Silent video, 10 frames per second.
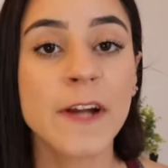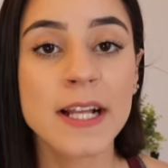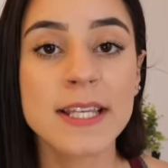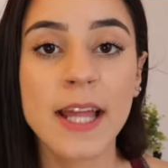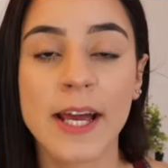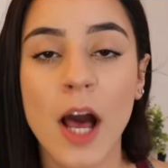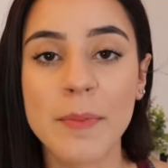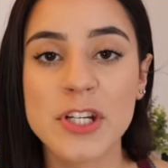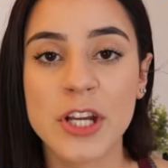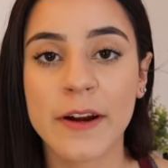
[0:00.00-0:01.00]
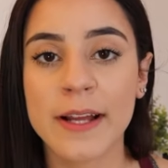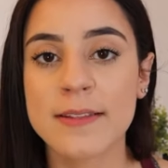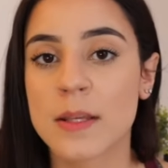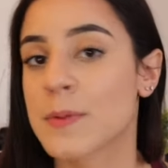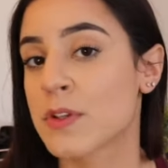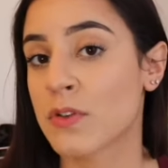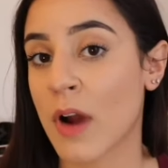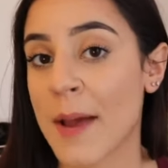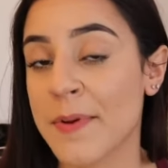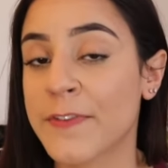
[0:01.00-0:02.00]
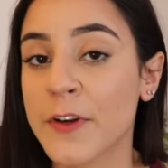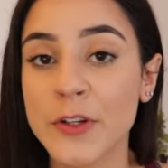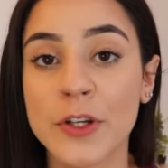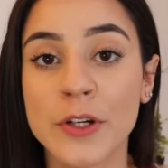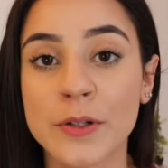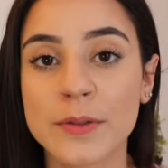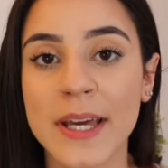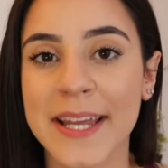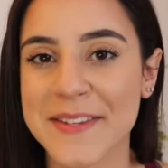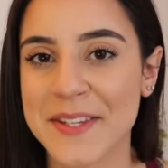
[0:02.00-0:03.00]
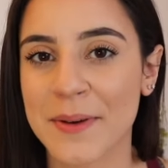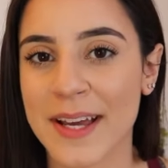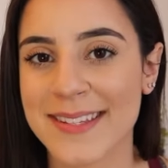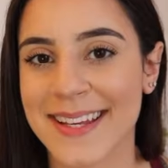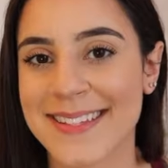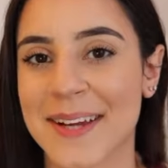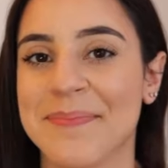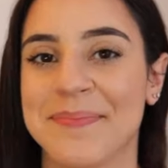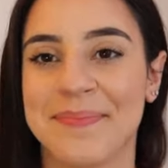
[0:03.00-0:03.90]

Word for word: forget to like, comment, share, and subscribe if you're new, and I'll see you guys next time.